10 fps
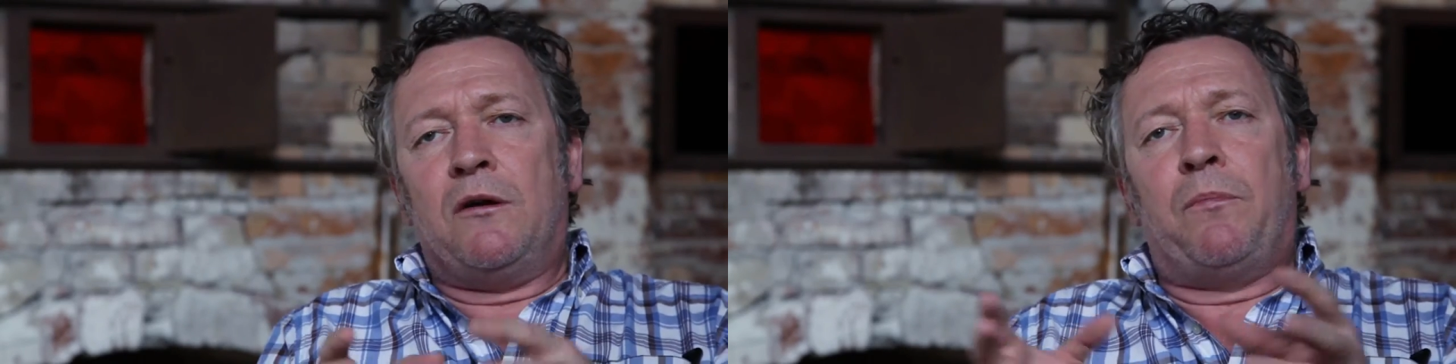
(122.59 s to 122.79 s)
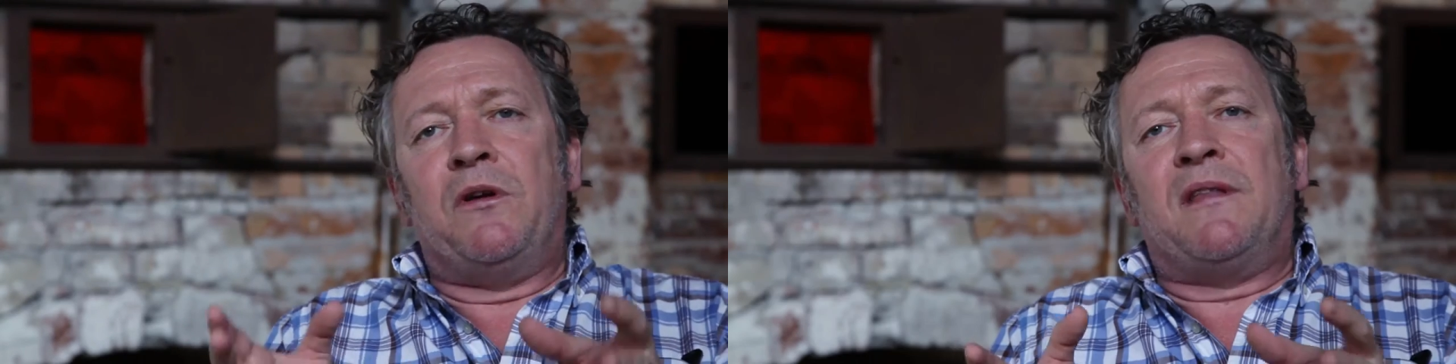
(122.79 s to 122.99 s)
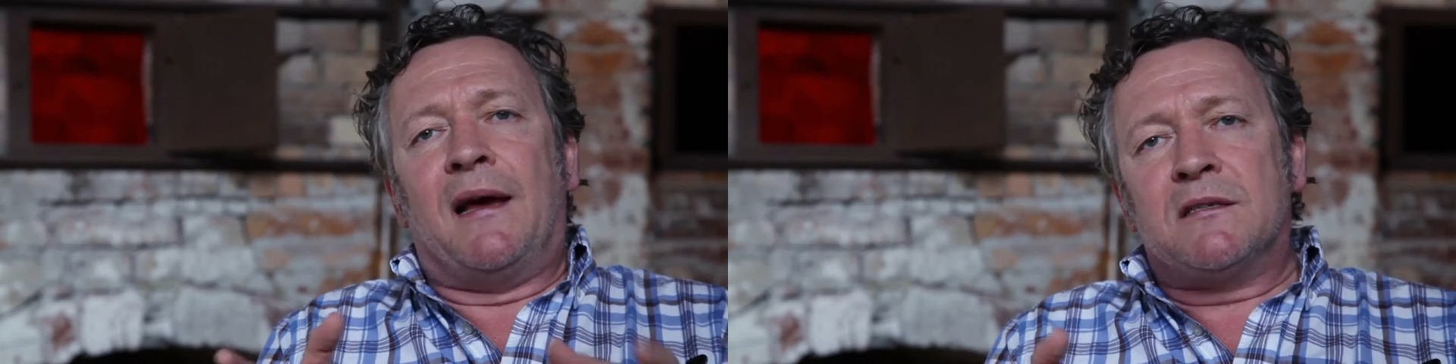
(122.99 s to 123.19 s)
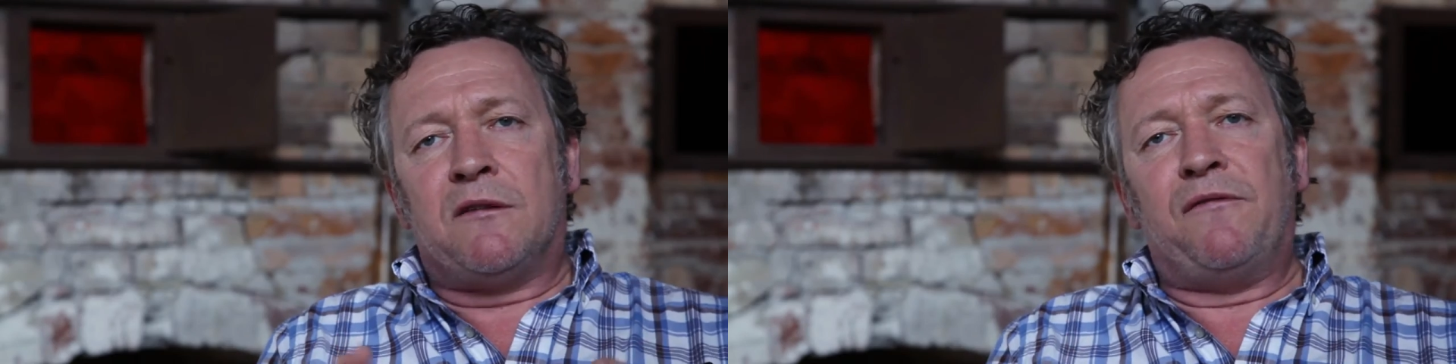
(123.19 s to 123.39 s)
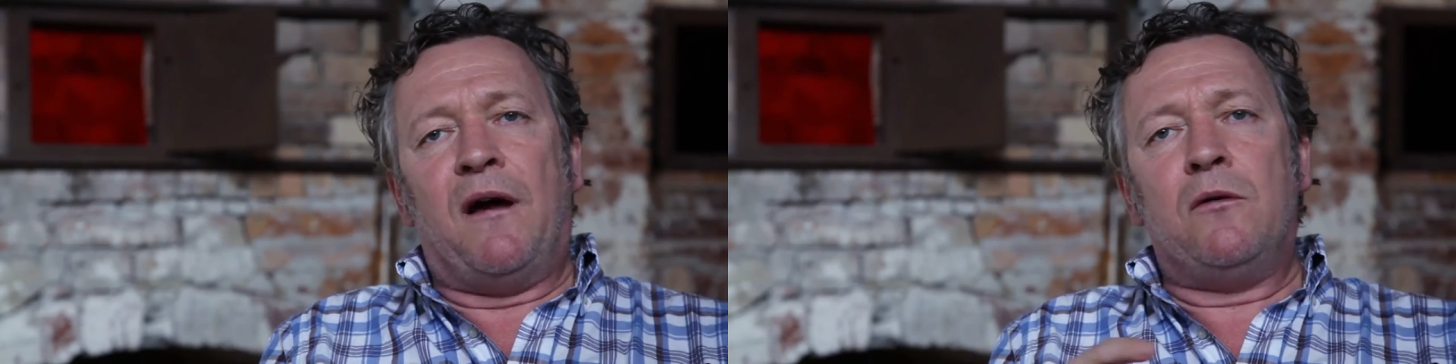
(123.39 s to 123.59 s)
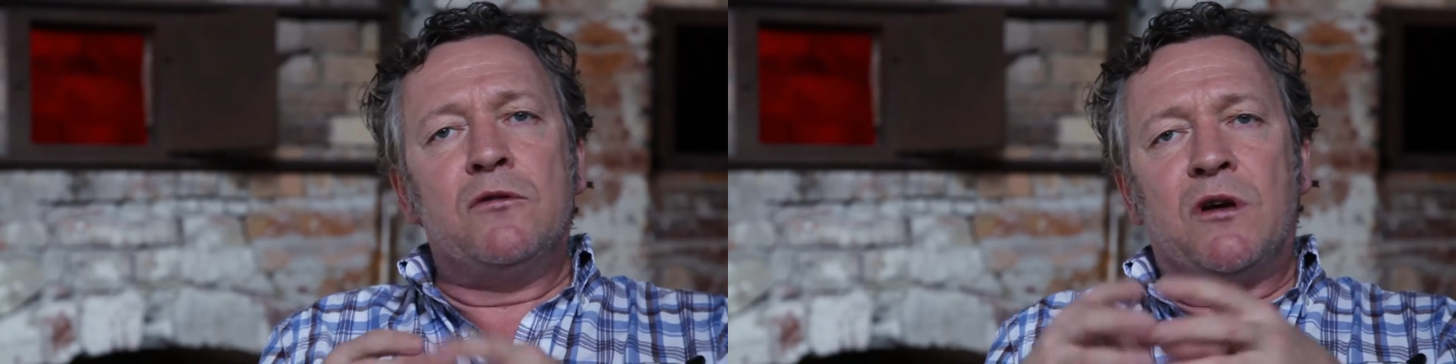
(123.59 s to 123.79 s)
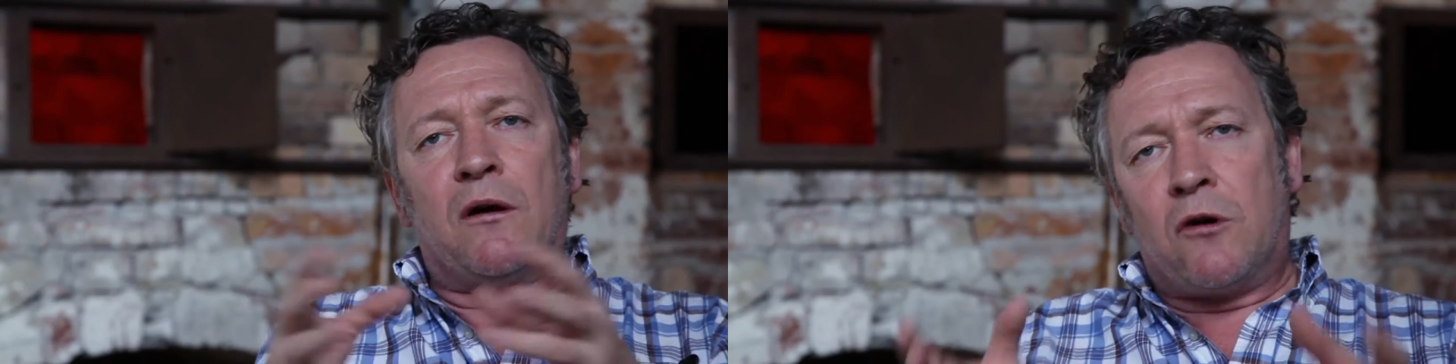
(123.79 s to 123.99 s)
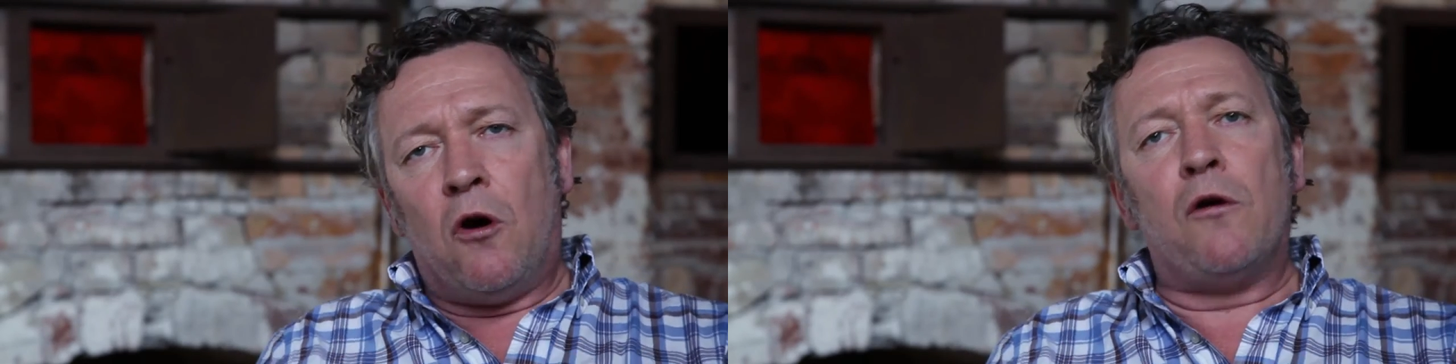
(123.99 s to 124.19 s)
a pretext. The flowers
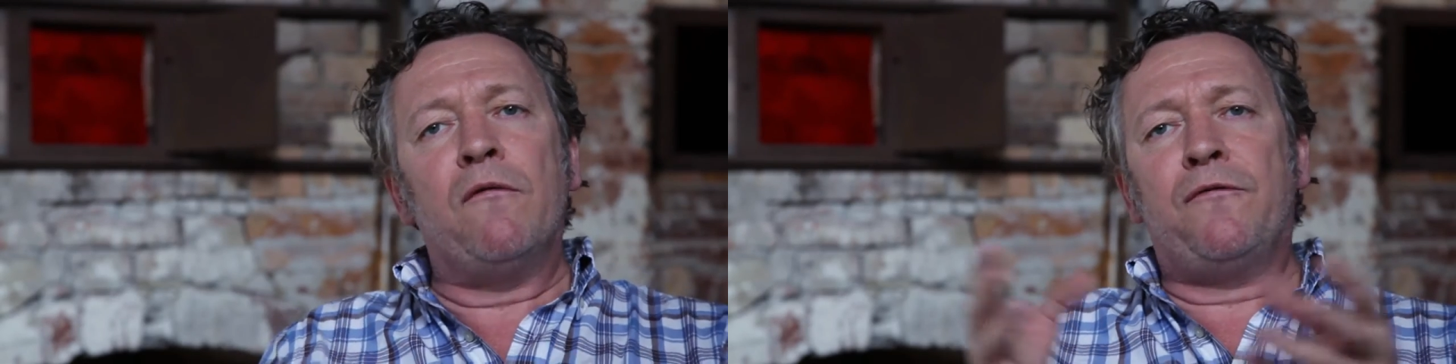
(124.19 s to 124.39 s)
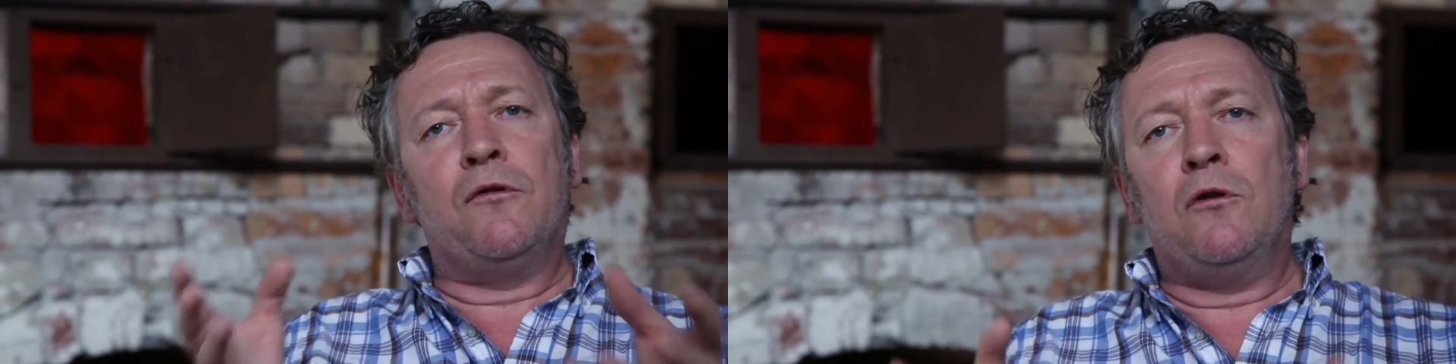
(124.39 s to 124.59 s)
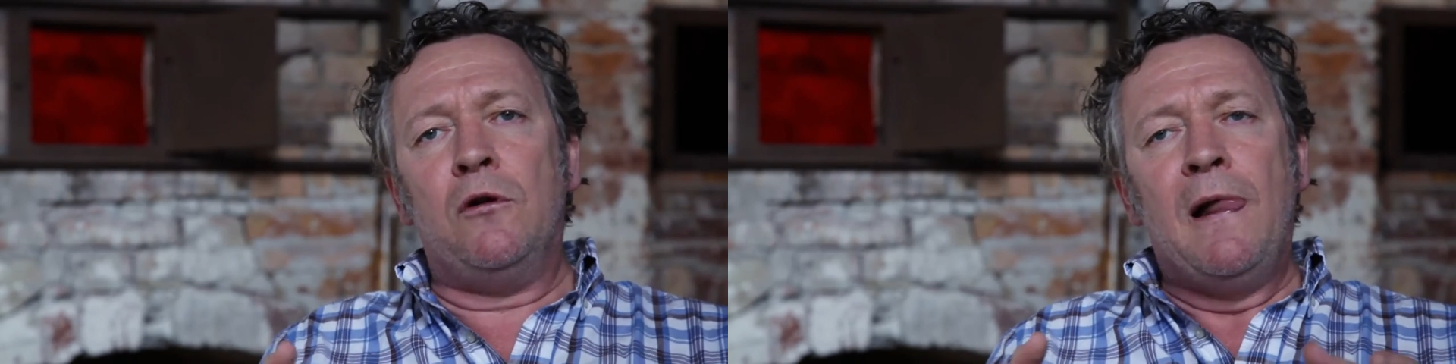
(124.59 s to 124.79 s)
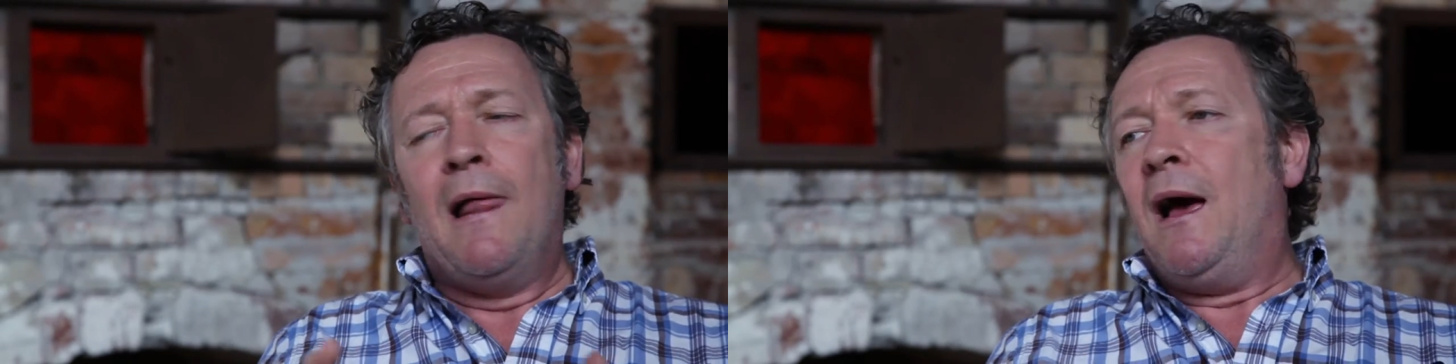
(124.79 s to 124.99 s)
are colorful.